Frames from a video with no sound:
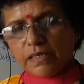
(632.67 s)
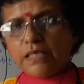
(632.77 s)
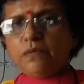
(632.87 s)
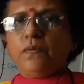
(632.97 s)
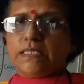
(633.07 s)

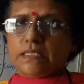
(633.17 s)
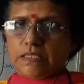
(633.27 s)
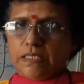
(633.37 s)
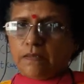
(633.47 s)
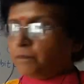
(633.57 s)

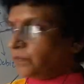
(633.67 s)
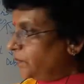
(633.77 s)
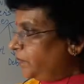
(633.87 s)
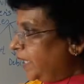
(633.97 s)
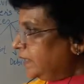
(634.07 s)
invested.
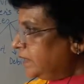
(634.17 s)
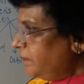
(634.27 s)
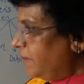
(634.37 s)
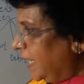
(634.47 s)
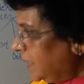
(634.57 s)
Where
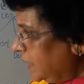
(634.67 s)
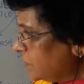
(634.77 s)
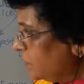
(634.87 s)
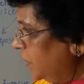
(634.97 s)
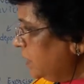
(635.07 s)
the bank
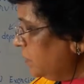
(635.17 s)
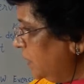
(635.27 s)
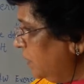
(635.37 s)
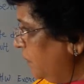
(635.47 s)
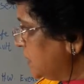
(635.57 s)
is going to
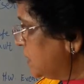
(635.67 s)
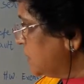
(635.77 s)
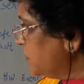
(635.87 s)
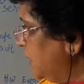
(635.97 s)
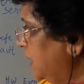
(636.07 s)
invest
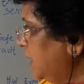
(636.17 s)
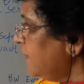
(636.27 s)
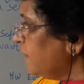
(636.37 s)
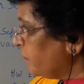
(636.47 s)
this money?